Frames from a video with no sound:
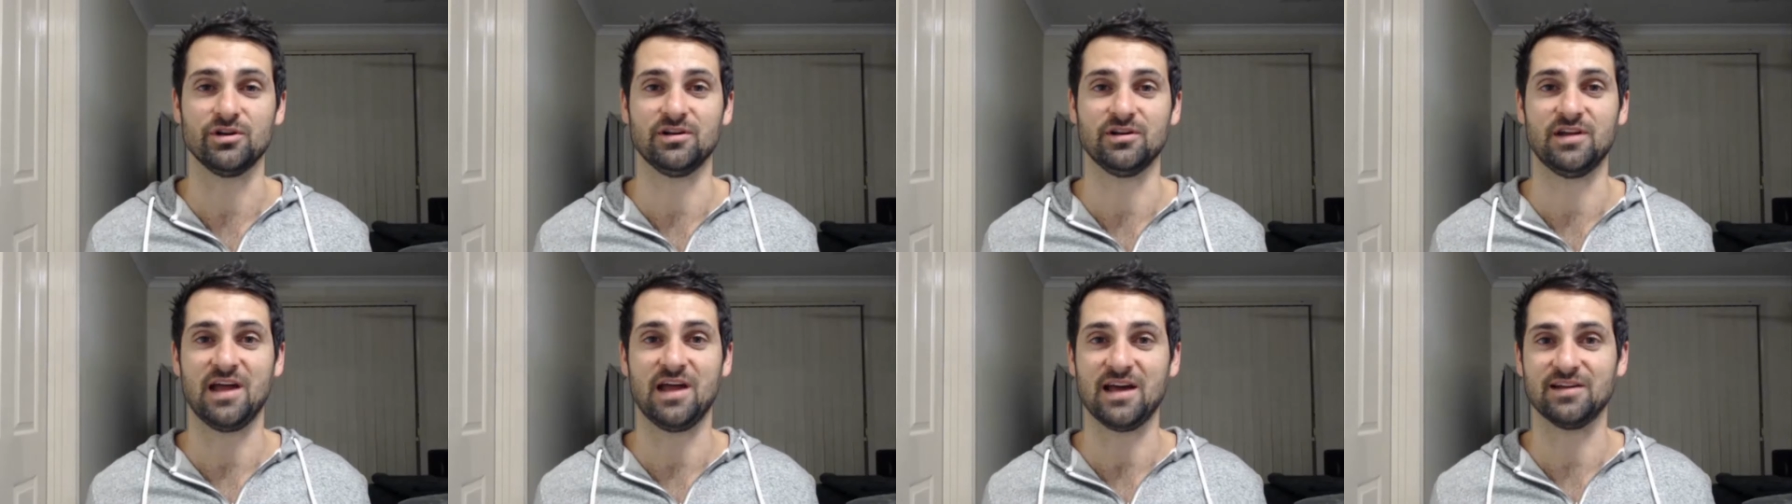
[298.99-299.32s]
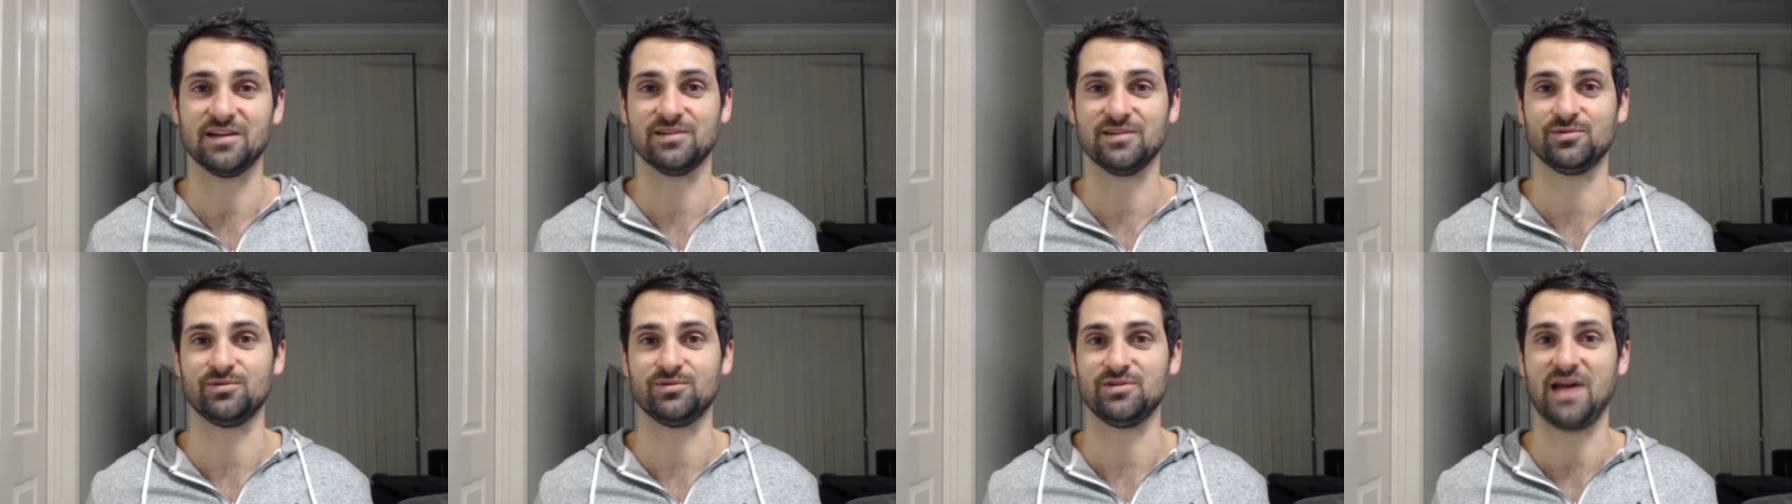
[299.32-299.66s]

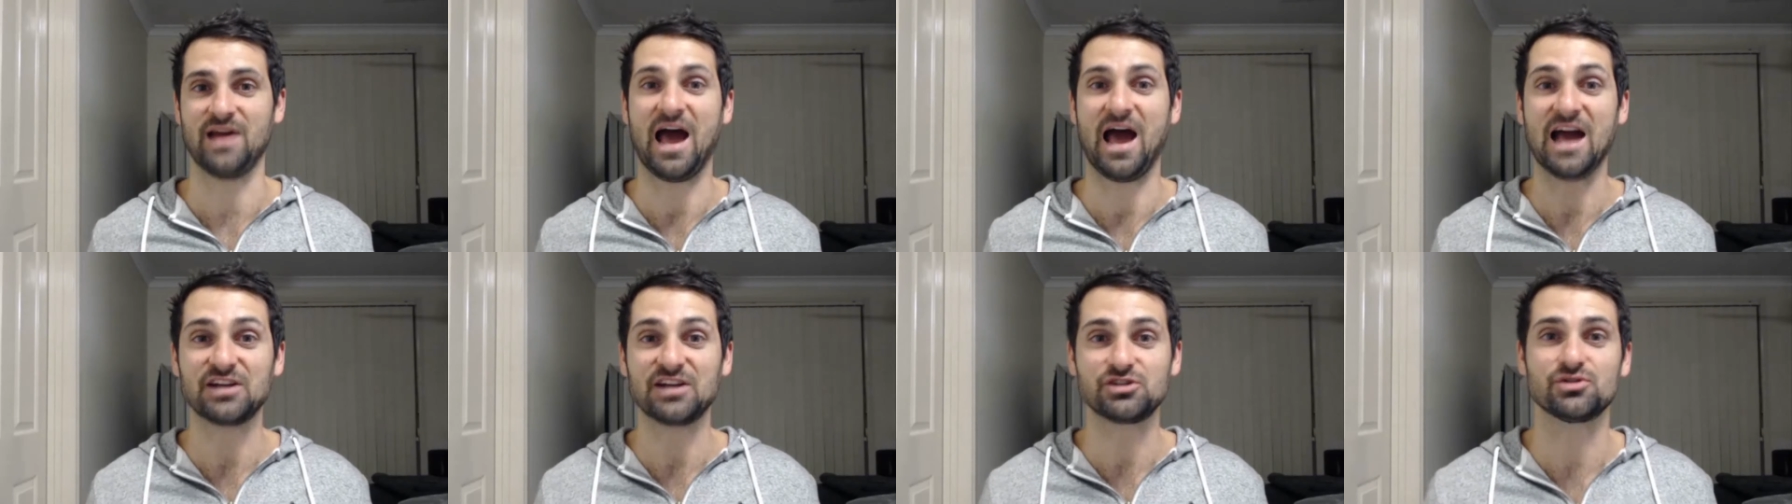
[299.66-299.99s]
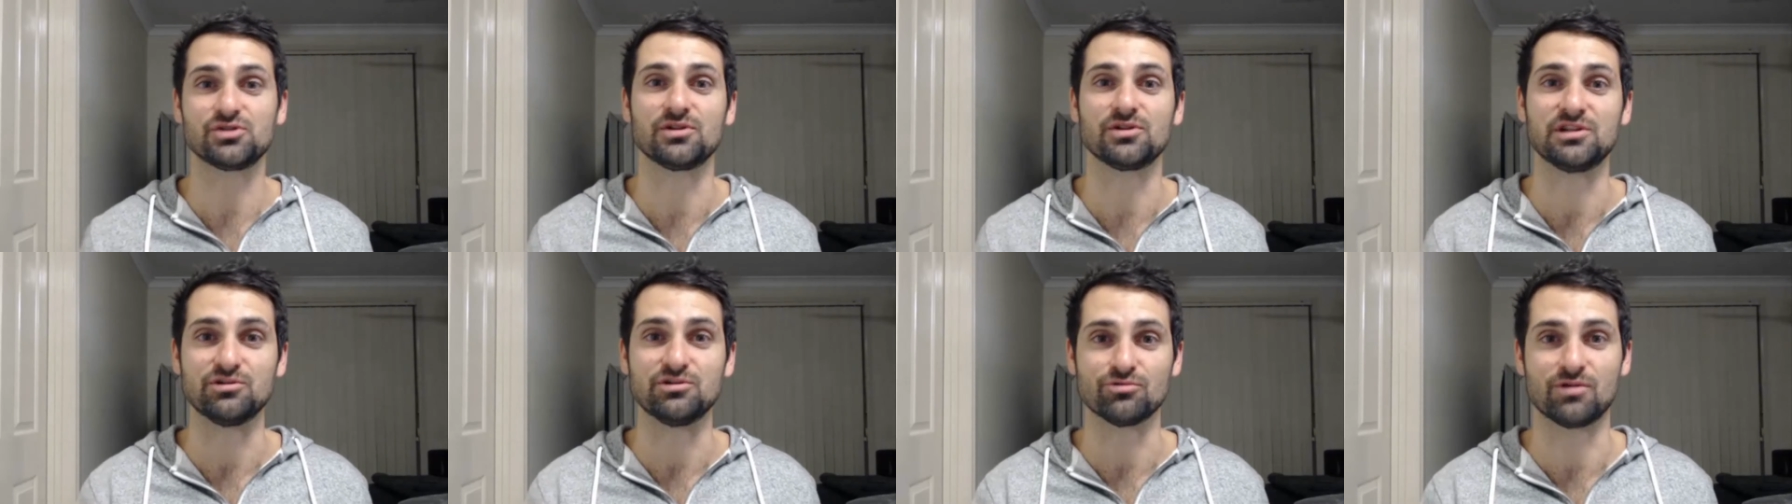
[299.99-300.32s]
and
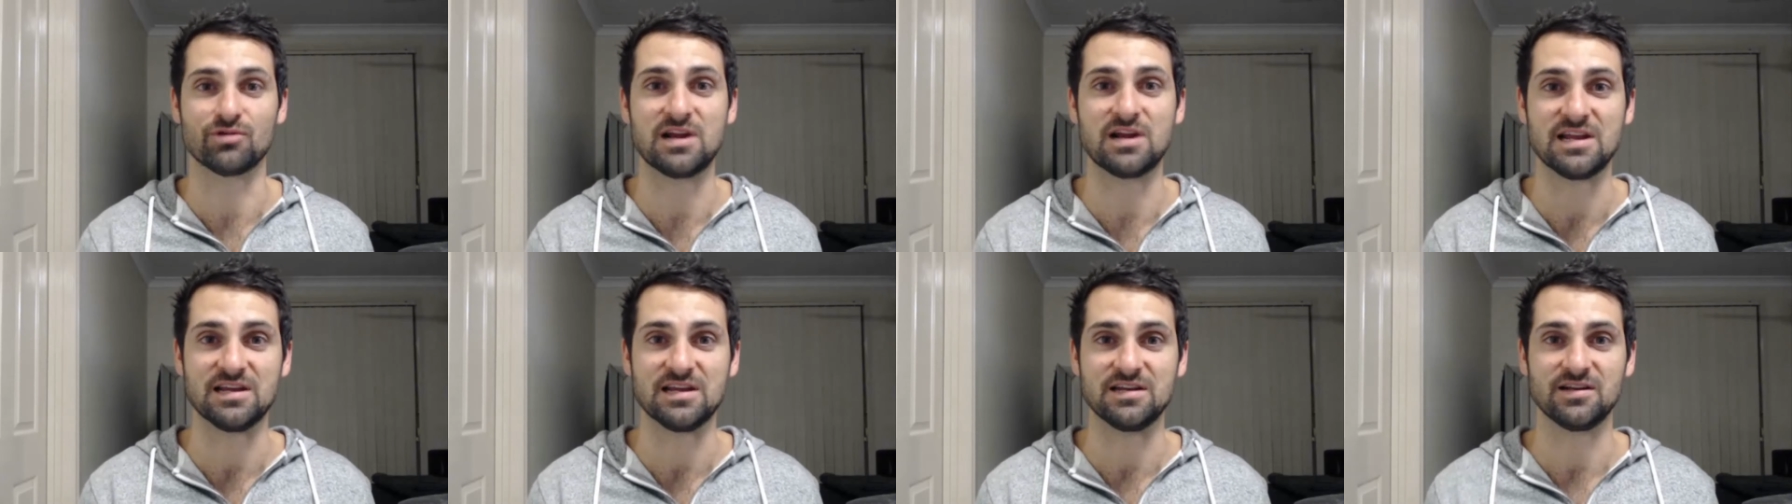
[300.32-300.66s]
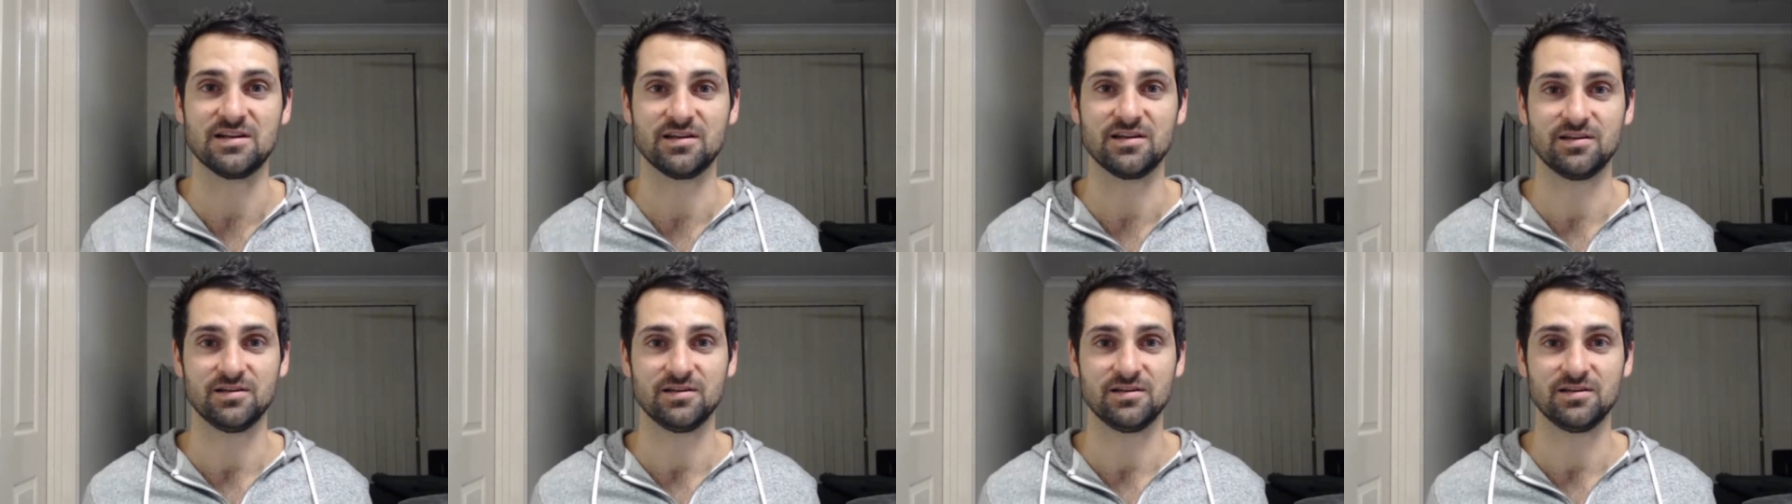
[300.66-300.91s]
actually read.